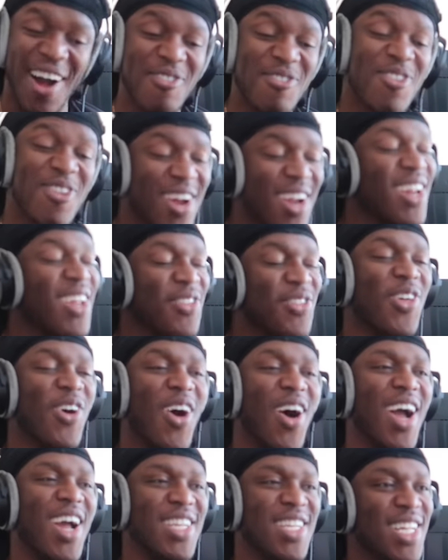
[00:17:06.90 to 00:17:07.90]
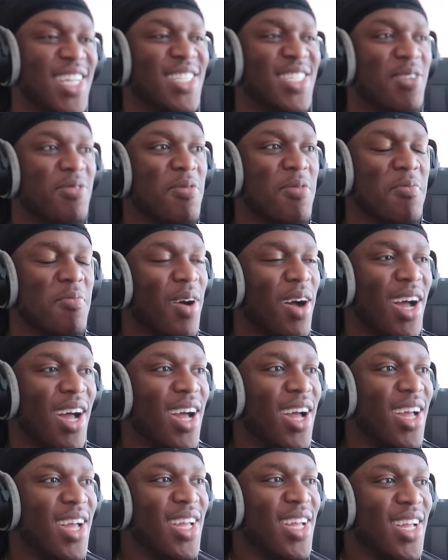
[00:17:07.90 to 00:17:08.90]
i really thought i did something but
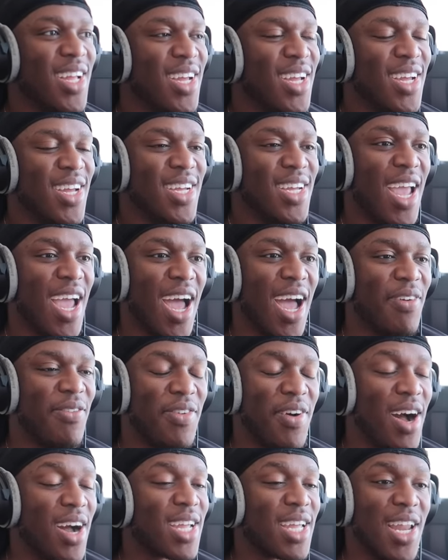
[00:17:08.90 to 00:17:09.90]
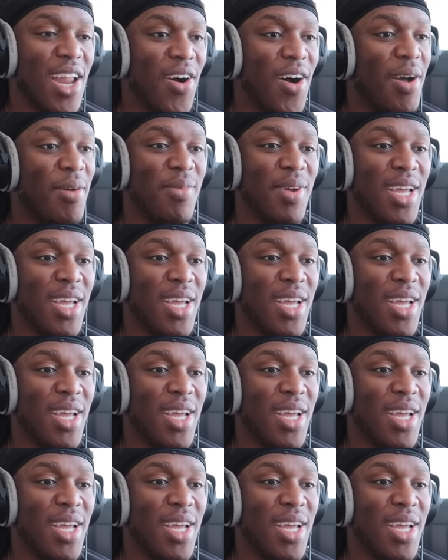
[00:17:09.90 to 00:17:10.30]
yeah fucking hell i